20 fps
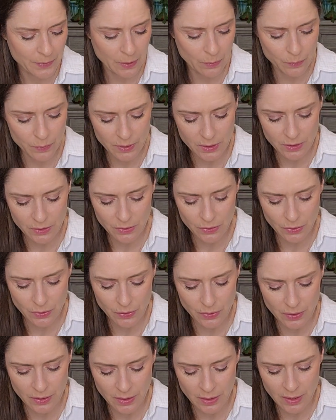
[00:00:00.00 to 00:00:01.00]
What is
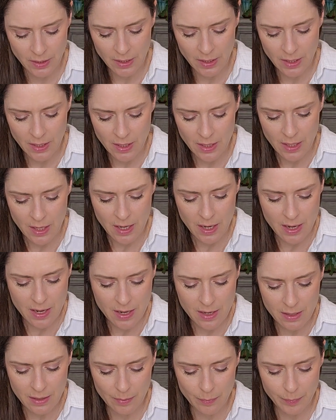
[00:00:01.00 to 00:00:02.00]
your
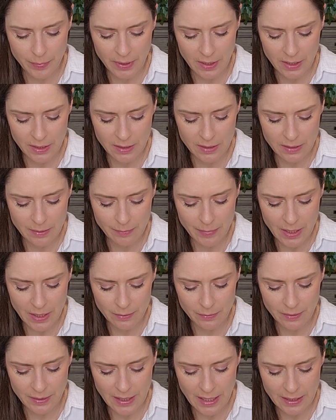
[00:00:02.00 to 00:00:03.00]
opinion
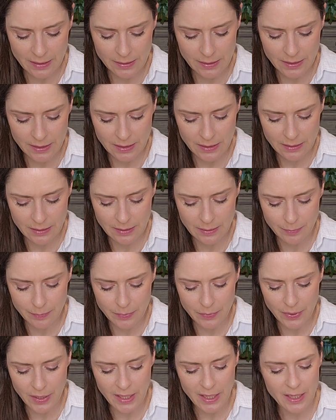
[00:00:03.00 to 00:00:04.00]
about that? The
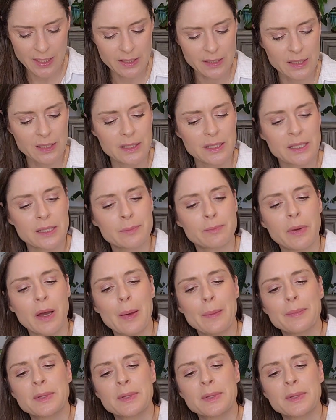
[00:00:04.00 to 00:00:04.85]
brand is Pop